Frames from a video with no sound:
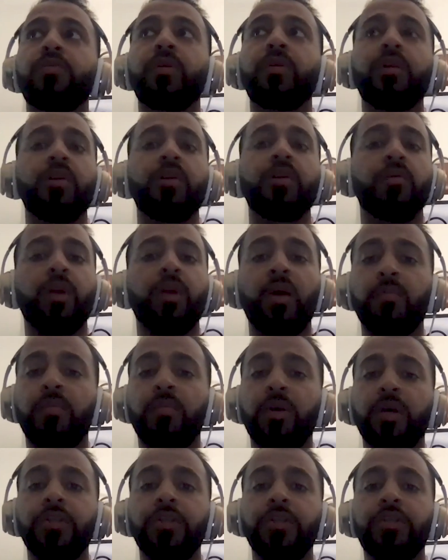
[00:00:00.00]
is really around
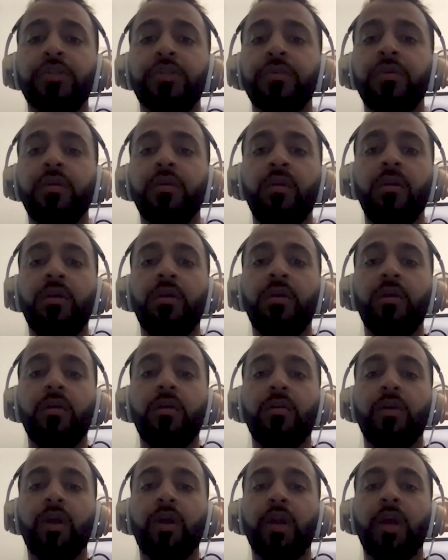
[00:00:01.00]
push,
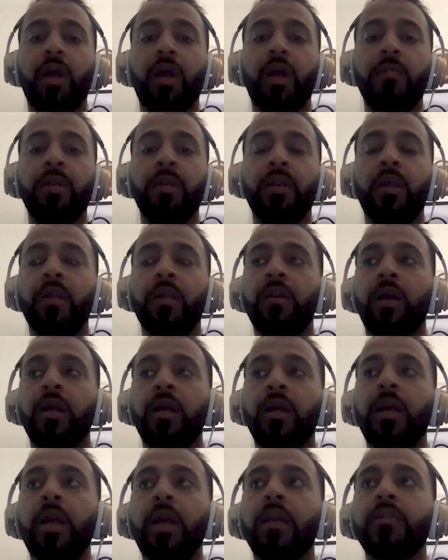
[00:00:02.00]
right? I mean, and
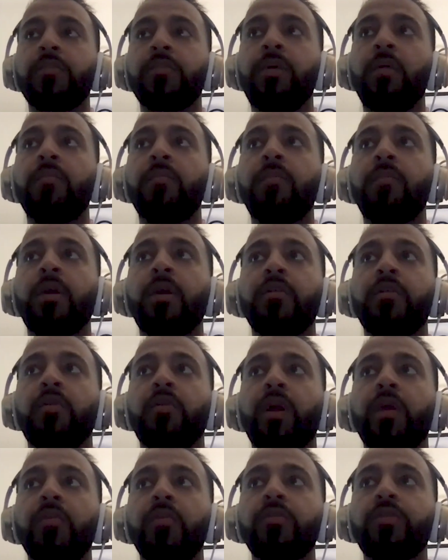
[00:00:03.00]
again, it's about marrying the
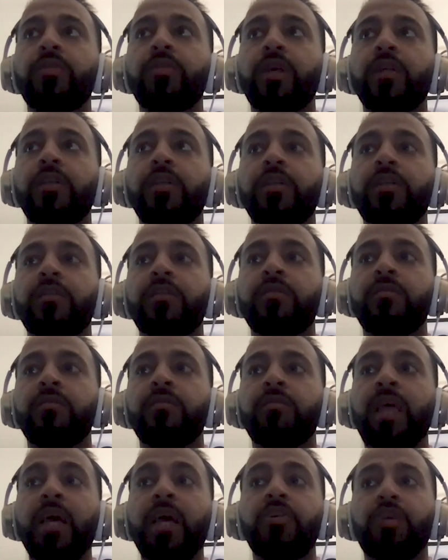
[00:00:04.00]
right use cases.
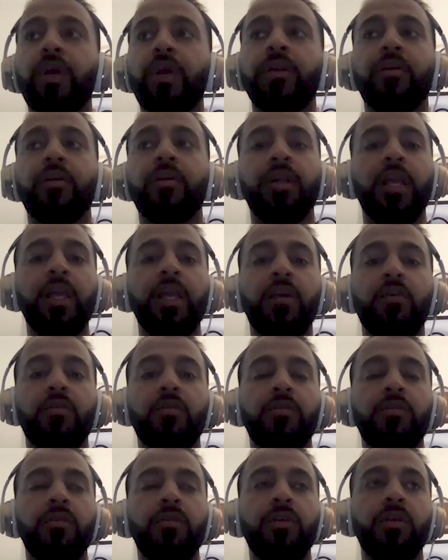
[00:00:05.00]
That trend could
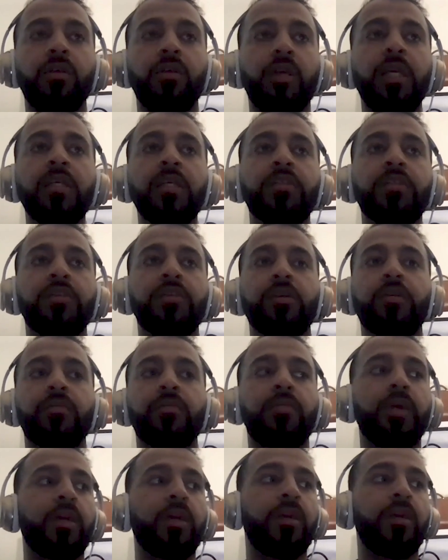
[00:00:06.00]
easily
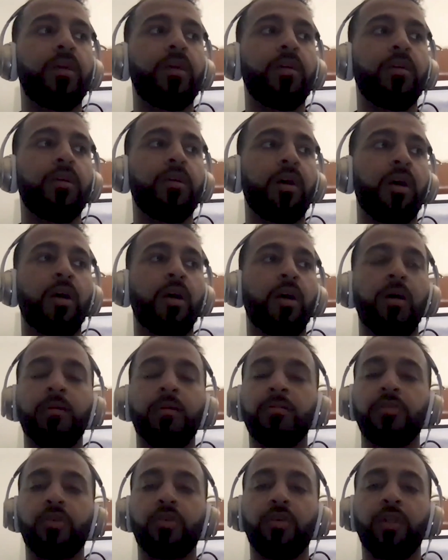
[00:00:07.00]
be
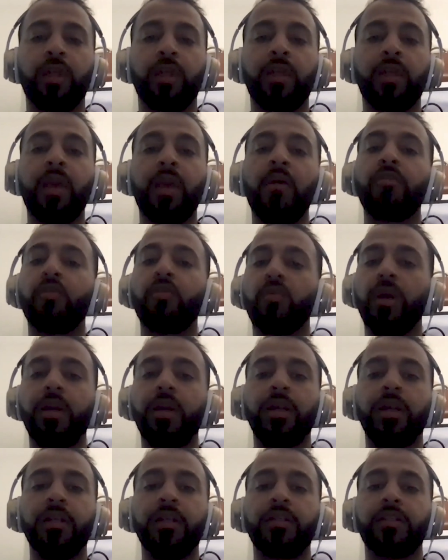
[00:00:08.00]
sort of like counter what
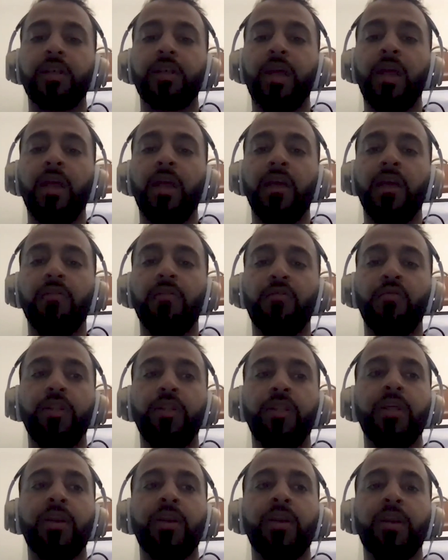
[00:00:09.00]
it is today if
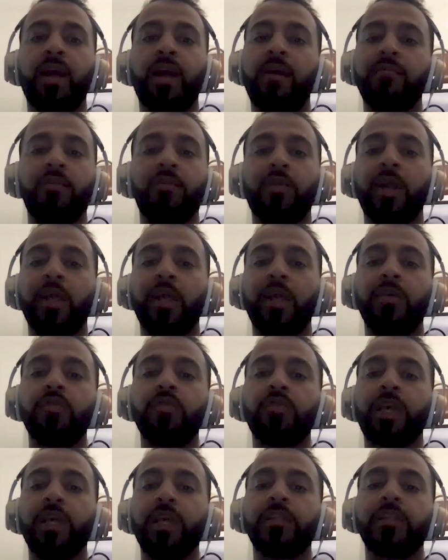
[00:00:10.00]
we didn't have the right
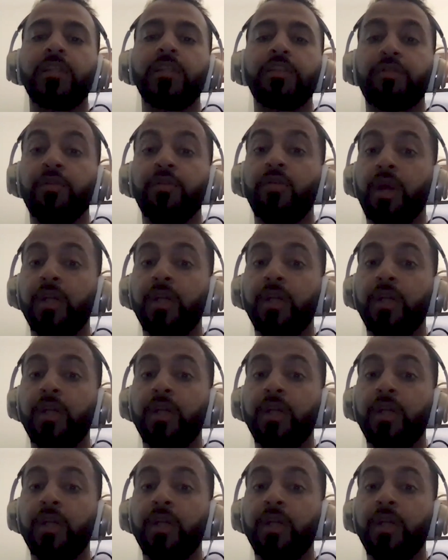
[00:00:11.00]
use cases for the